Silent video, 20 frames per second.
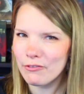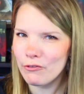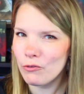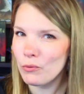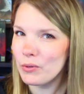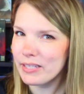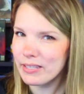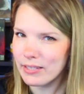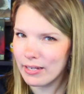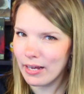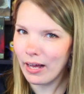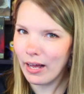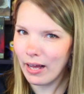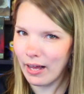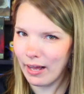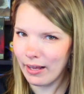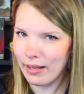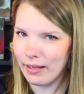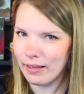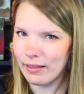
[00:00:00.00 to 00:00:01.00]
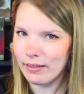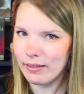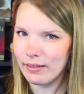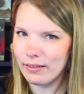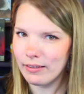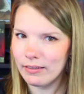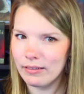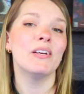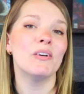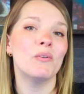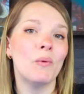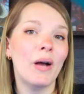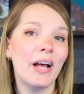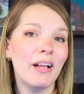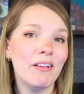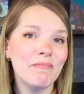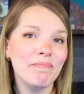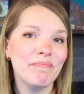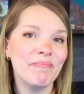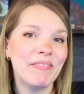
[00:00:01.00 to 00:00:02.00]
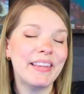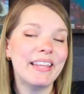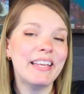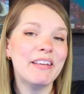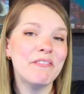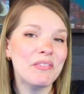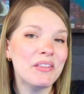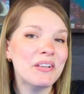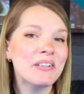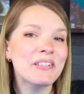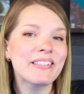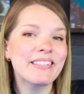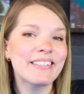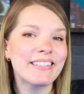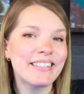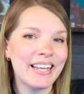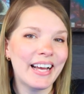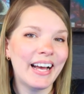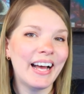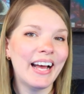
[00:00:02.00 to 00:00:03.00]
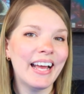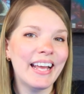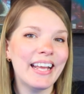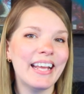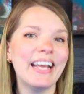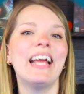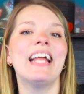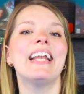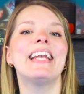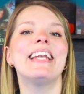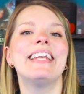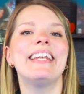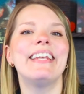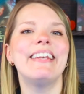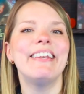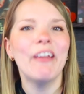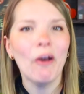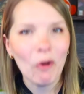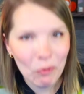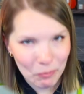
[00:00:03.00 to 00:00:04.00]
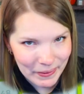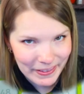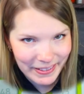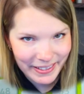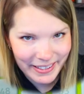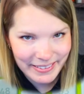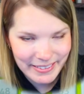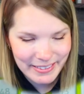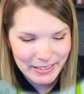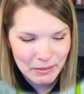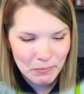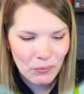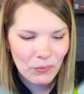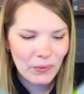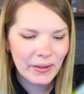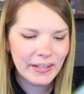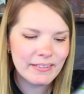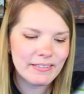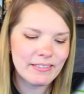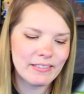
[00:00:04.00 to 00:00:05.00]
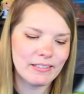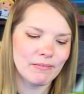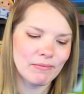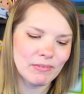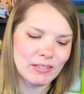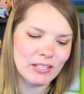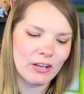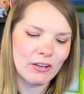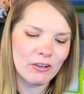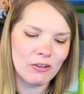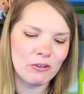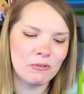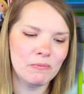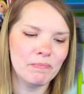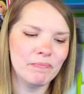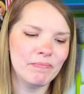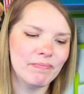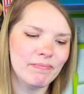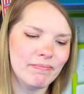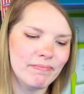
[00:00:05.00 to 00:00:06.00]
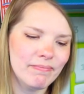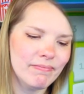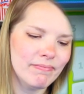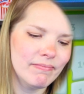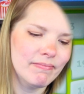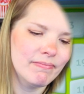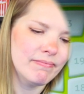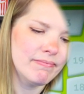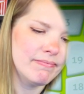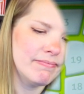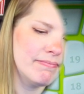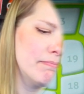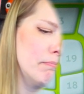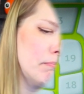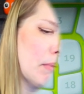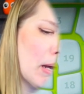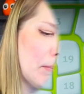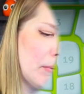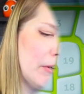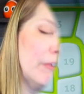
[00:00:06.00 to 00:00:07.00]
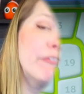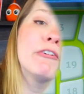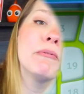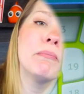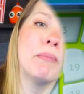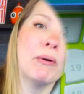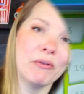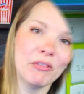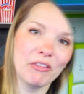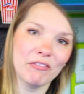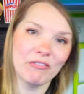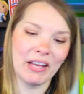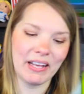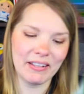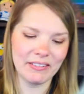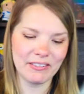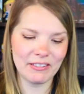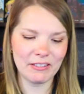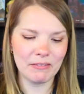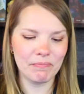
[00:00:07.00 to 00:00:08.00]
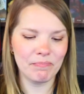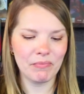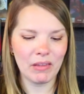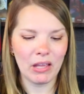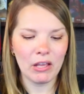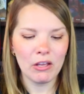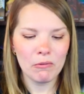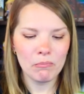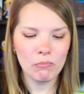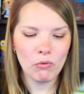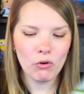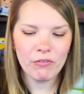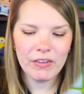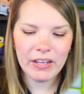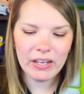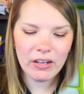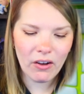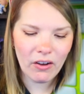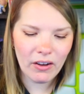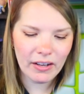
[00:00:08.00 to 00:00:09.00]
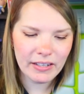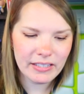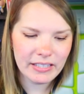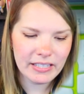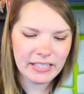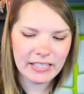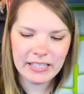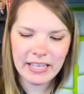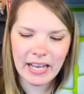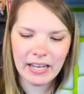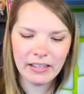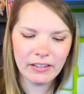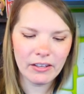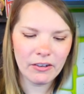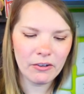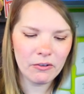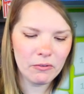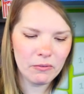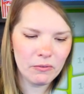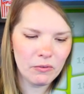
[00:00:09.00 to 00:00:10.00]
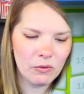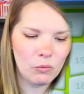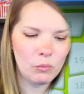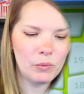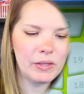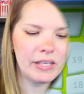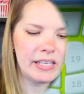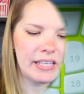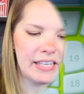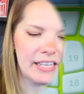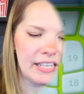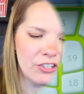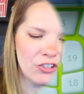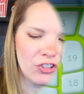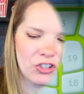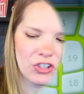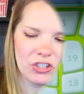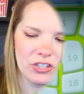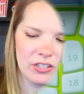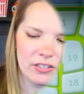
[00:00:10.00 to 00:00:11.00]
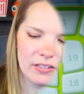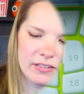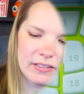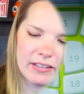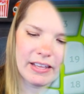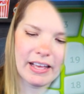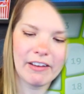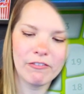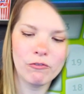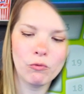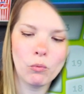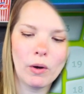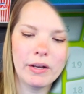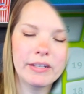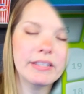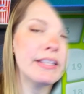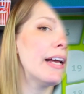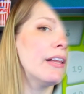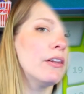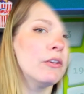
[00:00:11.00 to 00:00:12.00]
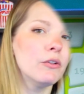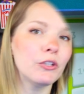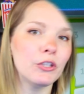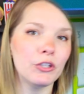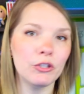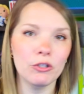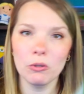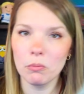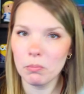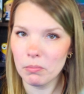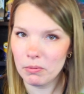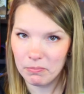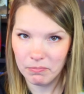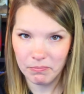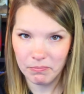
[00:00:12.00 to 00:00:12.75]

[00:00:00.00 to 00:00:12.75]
if we tie? Well, if there is a tie, nobody gets the points. So, bummer for both of us. Moving on to yellow, we each have 1 yellow cube,